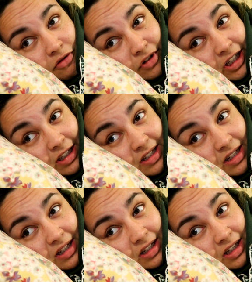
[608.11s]

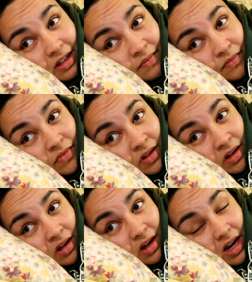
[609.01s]
realistically,
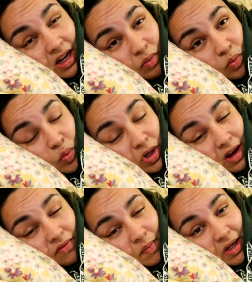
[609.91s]
anyone would
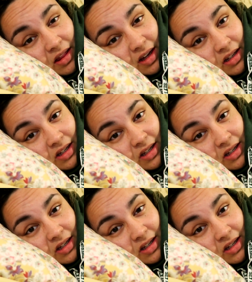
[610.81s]
ever make that